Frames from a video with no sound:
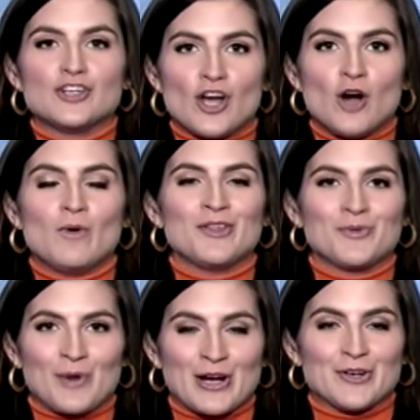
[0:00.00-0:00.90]
to go on
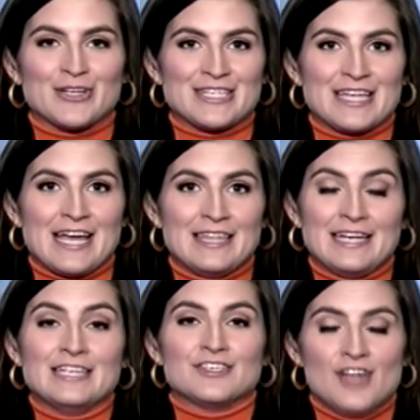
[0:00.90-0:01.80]
the record and say that he's